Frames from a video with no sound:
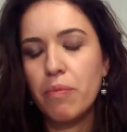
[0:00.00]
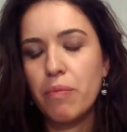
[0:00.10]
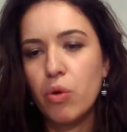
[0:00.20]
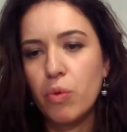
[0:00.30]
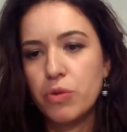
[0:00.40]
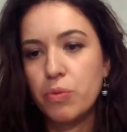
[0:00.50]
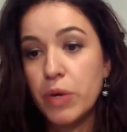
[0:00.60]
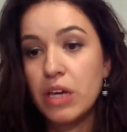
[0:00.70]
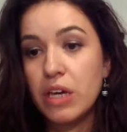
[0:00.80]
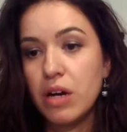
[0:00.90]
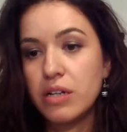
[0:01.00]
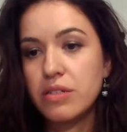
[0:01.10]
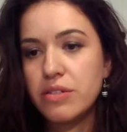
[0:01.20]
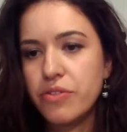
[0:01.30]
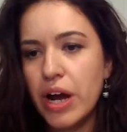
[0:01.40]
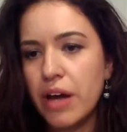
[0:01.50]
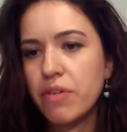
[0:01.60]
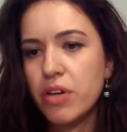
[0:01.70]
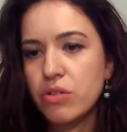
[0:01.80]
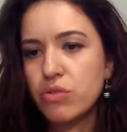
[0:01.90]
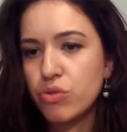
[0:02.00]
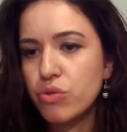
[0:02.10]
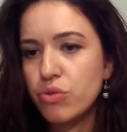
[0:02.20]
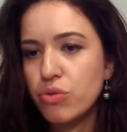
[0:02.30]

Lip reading: what we are striving to do